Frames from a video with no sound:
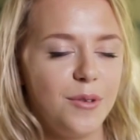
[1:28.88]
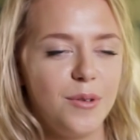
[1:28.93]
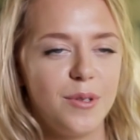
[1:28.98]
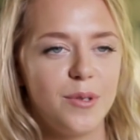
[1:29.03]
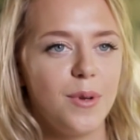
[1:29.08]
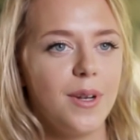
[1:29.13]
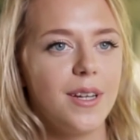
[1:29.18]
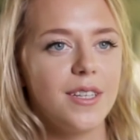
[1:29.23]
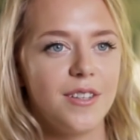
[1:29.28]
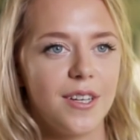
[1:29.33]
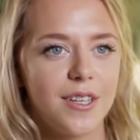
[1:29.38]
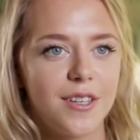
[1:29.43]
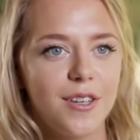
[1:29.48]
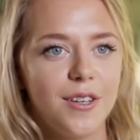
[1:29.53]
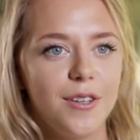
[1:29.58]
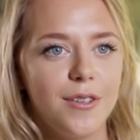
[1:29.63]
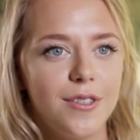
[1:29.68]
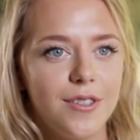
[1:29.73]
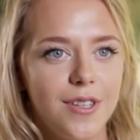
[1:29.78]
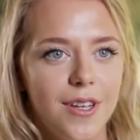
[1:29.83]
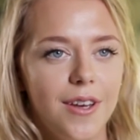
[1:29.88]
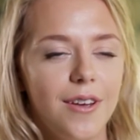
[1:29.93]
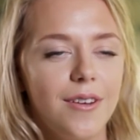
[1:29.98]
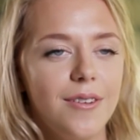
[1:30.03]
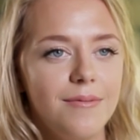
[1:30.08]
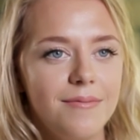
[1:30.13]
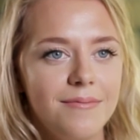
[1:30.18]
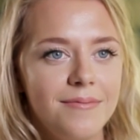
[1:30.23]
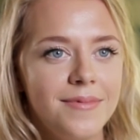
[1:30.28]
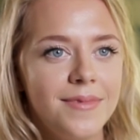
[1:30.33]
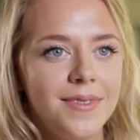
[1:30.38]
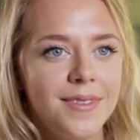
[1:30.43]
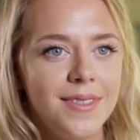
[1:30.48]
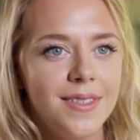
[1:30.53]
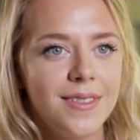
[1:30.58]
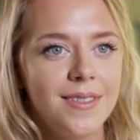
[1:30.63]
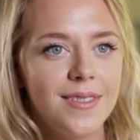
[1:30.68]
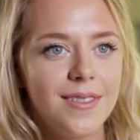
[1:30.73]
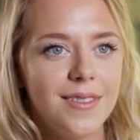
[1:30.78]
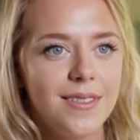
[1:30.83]
do as well as I could. So
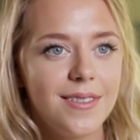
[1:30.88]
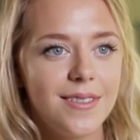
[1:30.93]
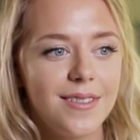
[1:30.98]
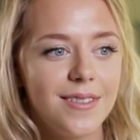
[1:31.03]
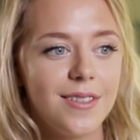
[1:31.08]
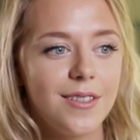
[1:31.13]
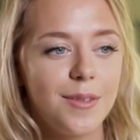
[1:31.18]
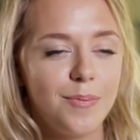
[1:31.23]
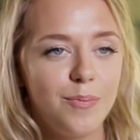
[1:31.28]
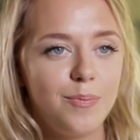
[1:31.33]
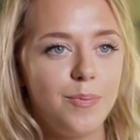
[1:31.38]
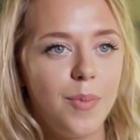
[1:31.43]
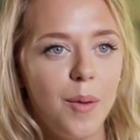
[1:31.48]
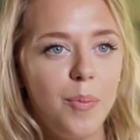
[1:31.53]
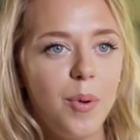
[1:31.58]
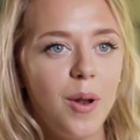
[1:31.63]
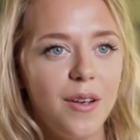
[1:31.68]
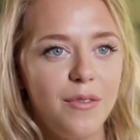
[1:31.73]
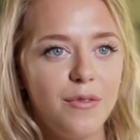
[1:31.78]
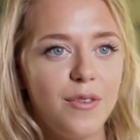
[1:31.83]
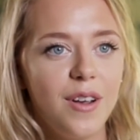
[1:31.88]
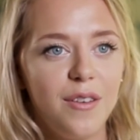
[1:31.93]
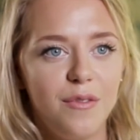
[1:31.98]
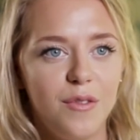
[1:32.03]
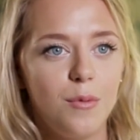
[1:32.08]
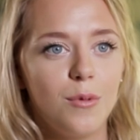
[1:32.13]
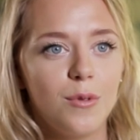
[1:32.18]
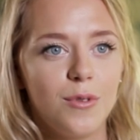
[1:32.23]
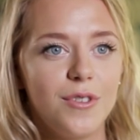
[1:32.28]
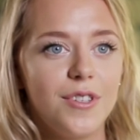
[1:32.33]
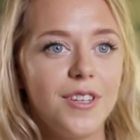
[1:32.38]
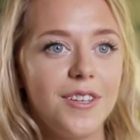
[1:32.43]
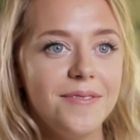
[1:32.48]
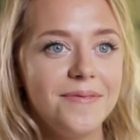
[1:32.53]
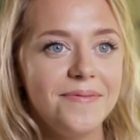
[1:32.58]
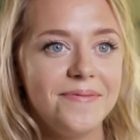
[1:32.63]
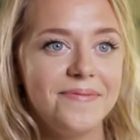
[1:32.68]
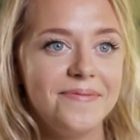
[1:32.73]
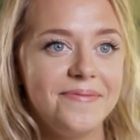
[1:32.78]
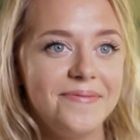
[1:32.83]
apply for it if you want
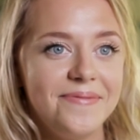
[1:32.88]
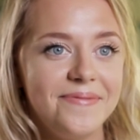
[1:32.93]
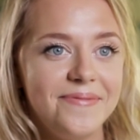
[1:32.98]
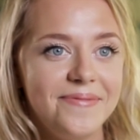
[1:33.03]
to.